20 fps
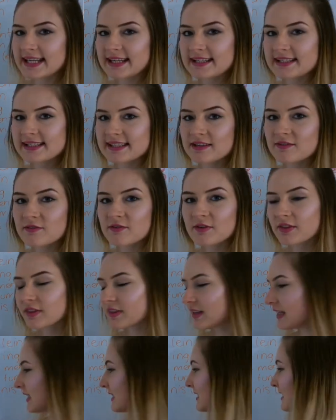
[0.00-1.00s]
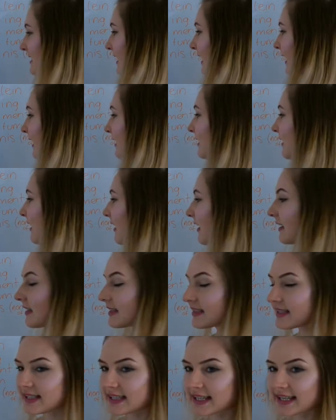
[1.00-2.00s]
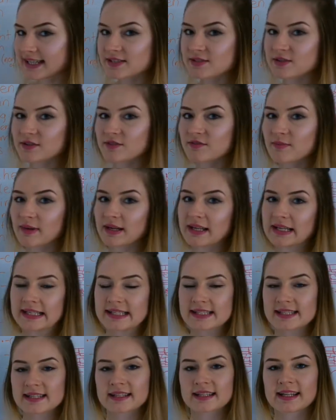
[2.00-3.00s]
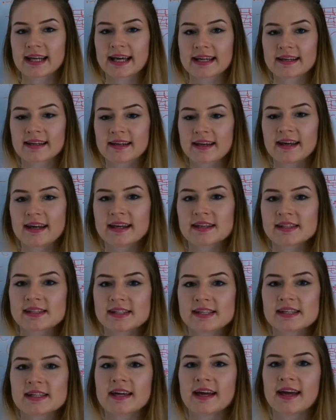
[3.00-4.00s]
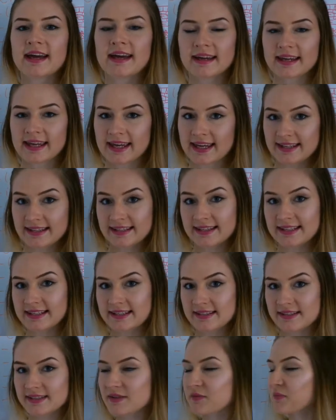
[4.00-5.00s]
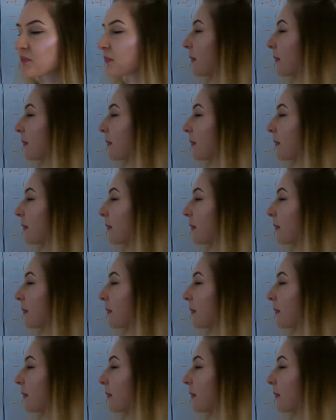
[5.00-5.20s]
ending for things that are states of mind, like die Erkenntnis.